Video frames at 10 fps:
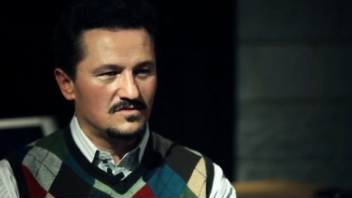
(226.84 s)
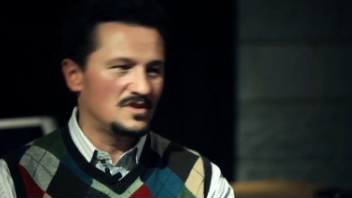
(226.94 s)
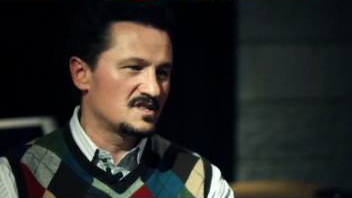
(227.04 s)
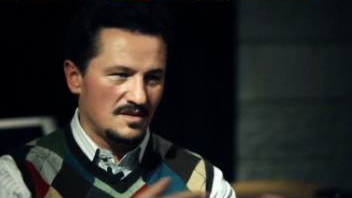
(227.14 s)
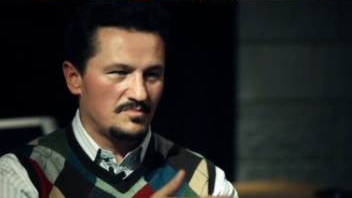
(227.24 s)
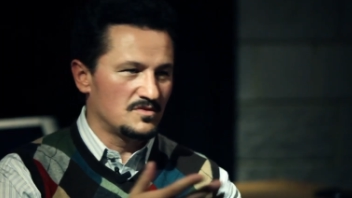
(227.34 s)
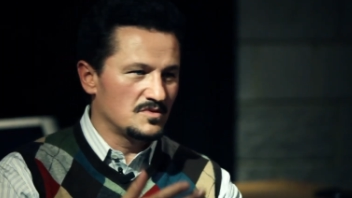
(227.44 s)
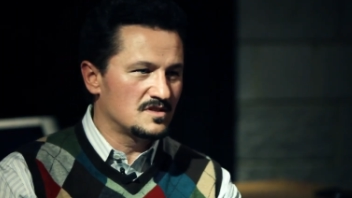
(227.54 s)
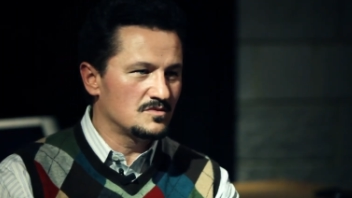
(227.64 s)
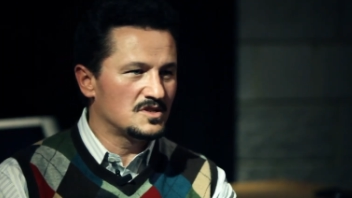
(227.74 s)
for example,
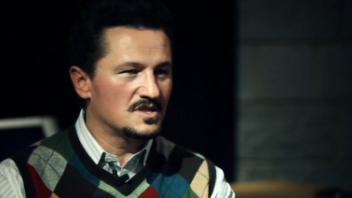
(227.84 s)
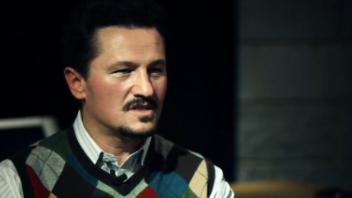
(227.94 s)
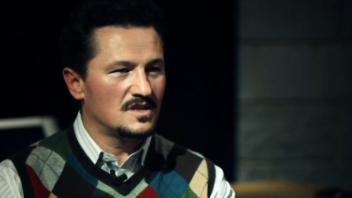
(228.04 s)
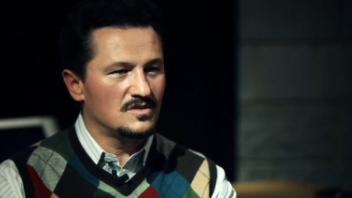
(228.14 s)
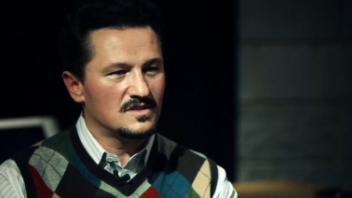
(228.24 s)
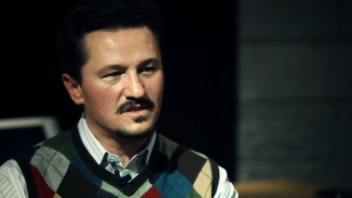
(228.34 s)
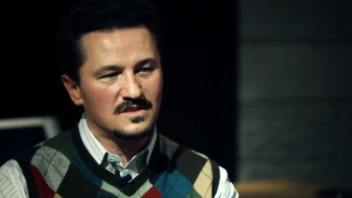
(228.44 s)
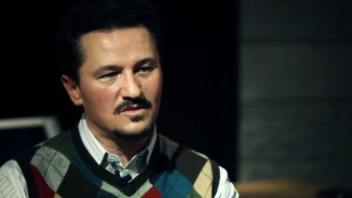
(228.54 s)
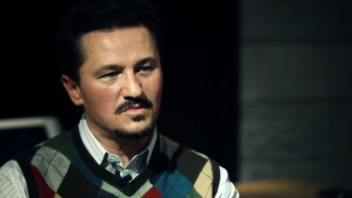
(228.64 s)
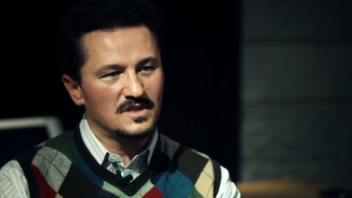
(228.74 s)
with Richard
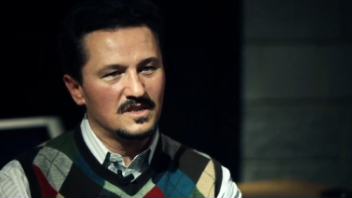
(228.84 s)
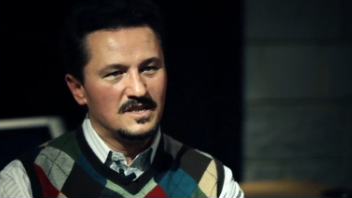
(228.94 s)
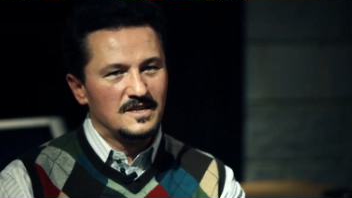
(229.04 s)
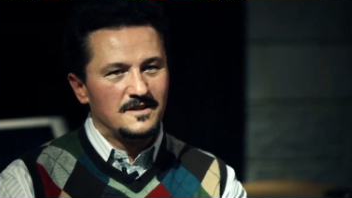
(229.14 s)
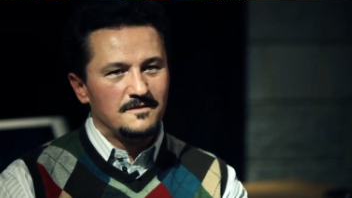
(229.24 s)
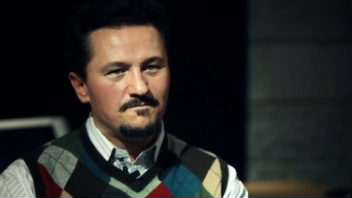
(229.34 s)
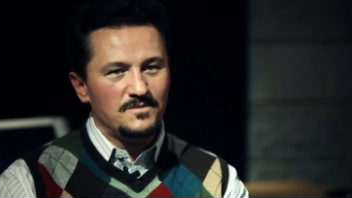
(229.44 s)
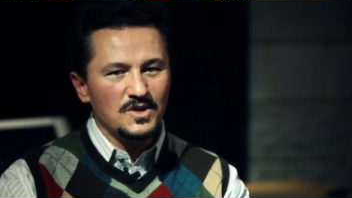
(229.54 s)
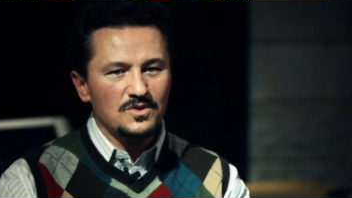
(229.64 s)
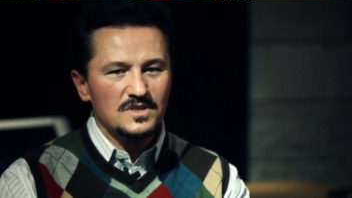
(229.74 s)
Tauber.
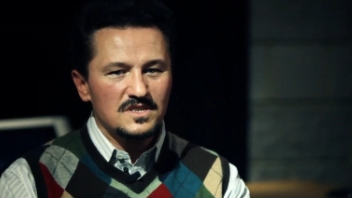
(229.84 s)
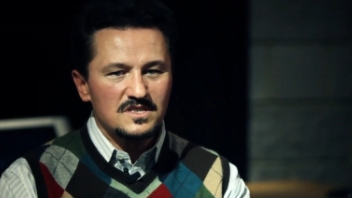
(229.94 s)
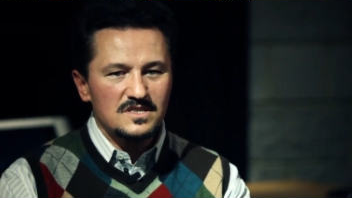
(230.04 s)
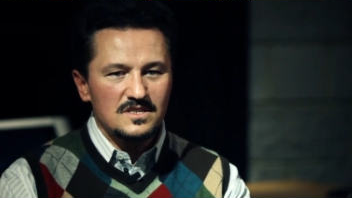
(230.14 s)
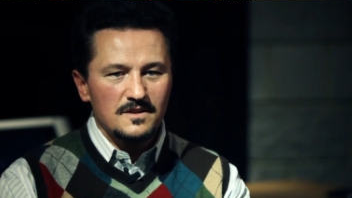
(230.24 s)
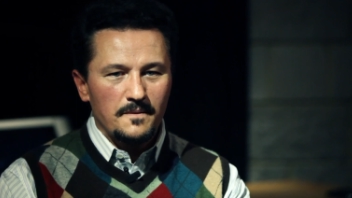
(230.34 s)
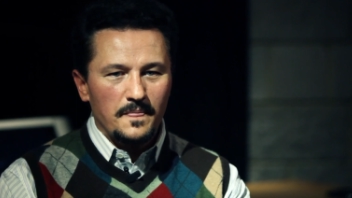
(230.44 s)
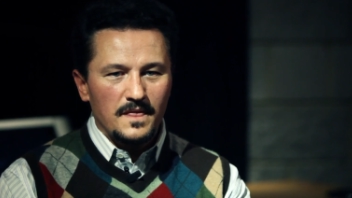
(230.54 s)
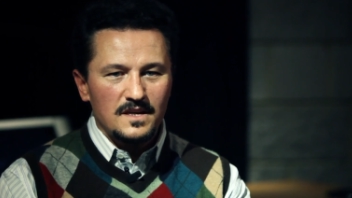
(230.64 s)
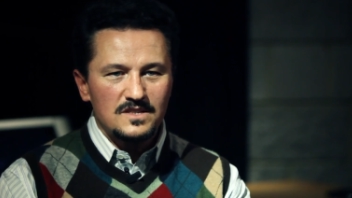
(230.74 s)
No, it's,
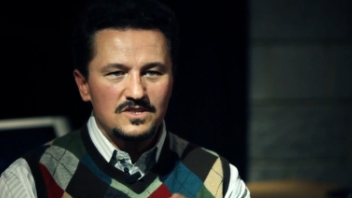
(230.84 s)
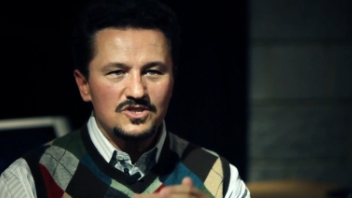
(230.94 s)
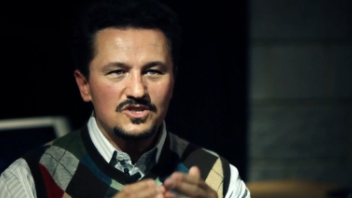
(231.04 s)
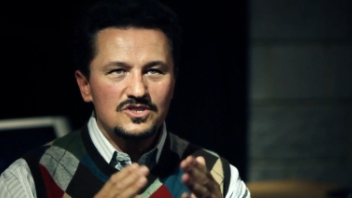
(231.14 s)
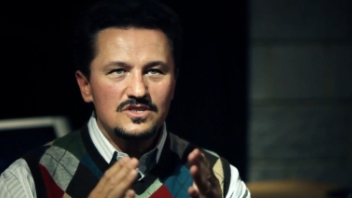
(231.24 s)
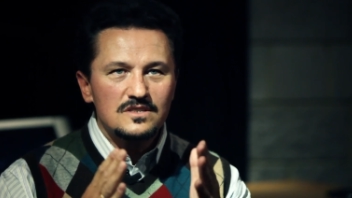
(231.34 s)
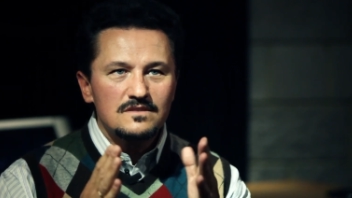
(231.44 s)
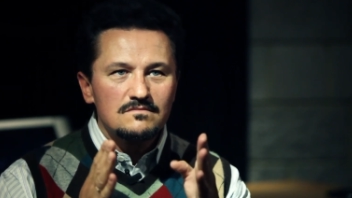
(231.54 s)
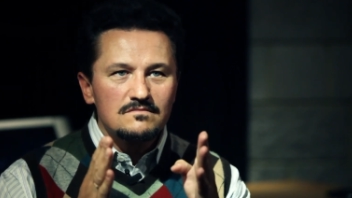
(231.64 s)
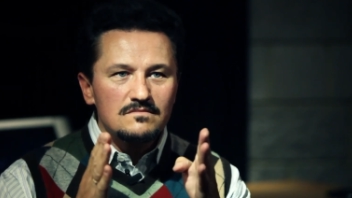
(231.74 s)
it's just
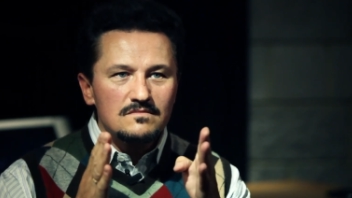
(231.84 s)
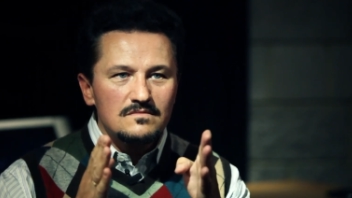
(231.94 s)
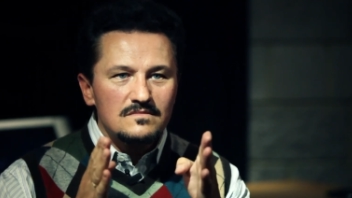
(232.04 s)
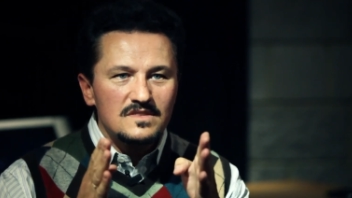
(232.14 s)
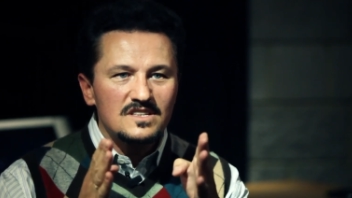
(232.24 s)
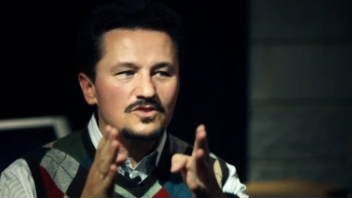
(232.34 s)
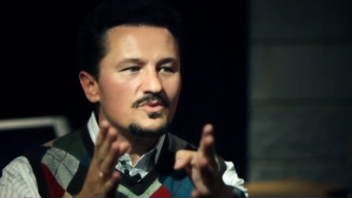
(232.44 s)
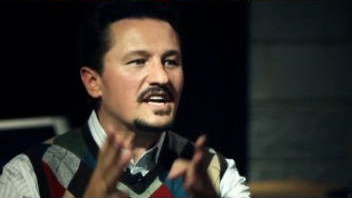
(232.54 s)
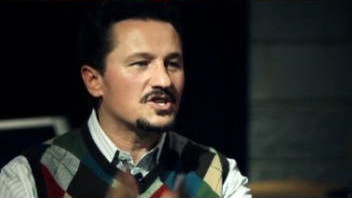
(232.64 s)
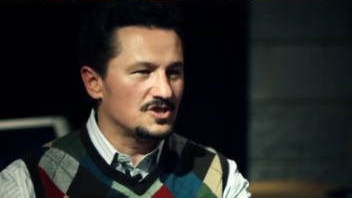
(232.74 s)
the
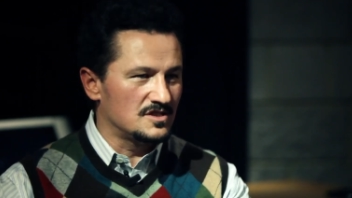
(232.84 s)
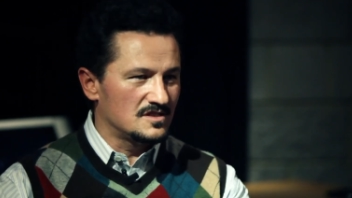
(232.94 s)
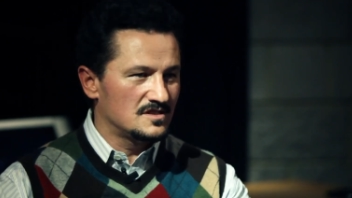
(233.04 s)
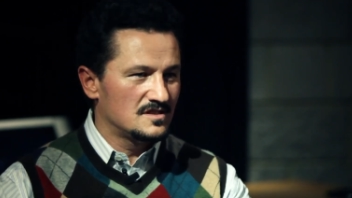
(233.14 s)
direction,